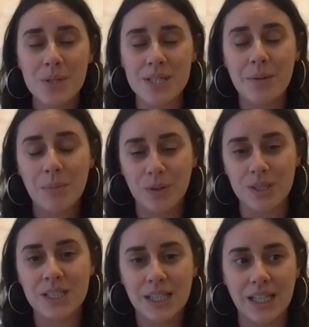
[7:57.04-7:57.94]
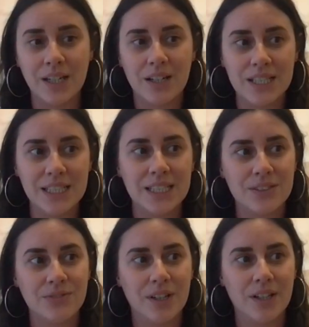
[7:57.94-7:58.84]
say mostly I did
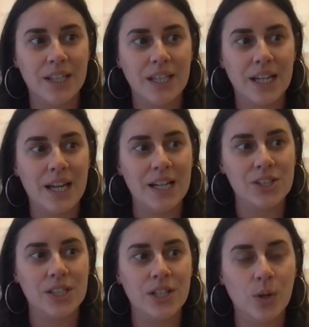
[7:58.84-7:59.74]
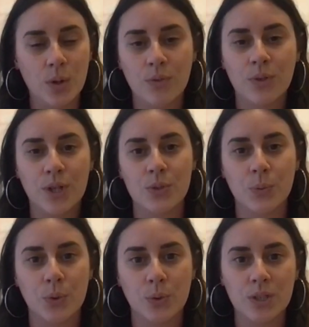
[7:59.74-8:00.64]
find that actually going for those
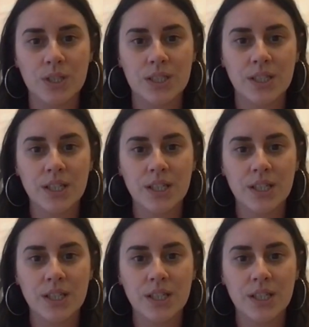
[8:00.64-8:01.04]
walks,